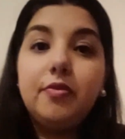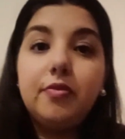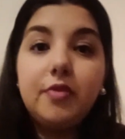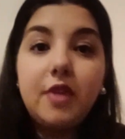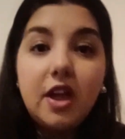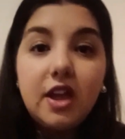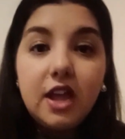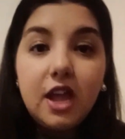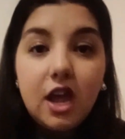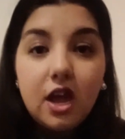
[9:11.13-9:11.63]

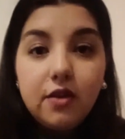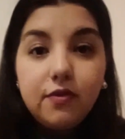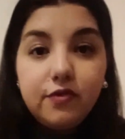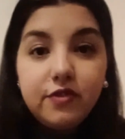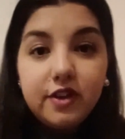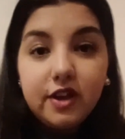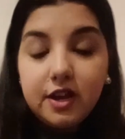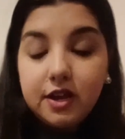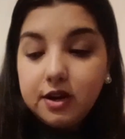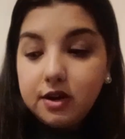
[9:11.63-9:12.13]
I have
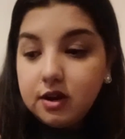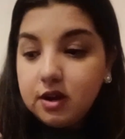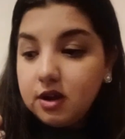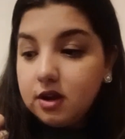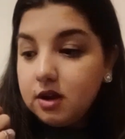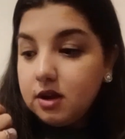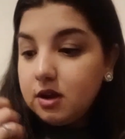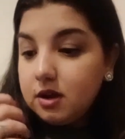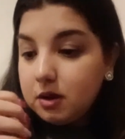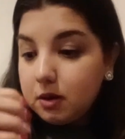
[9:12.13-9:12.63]
done
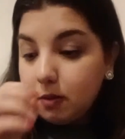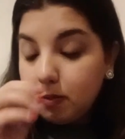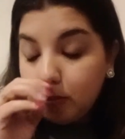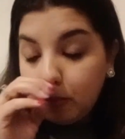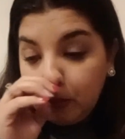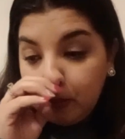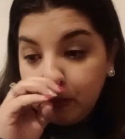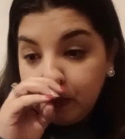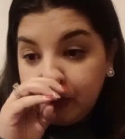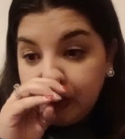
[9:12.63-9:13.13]

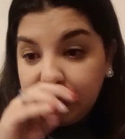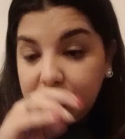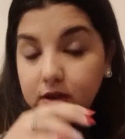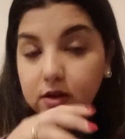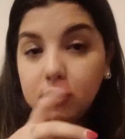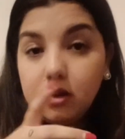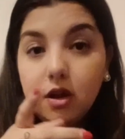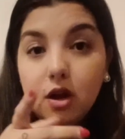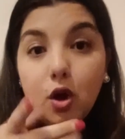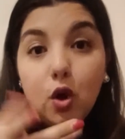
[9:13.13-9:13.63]

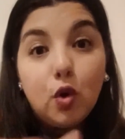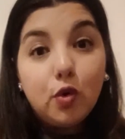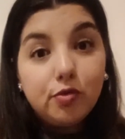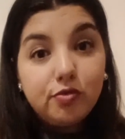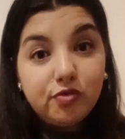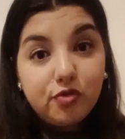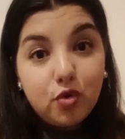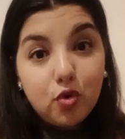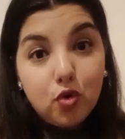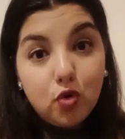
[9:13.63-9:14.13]
a
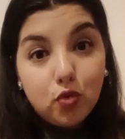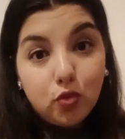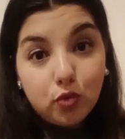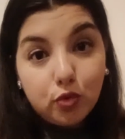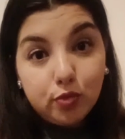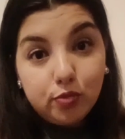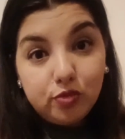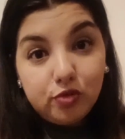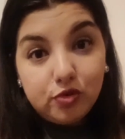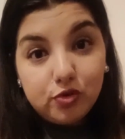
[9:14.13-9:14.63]
homeschool
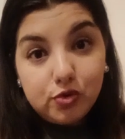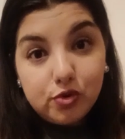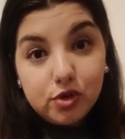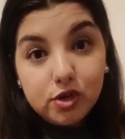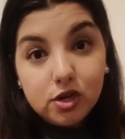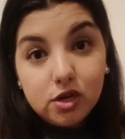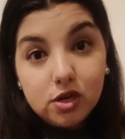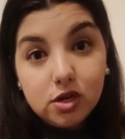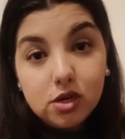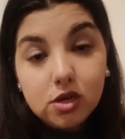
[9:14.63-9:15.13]
room tour,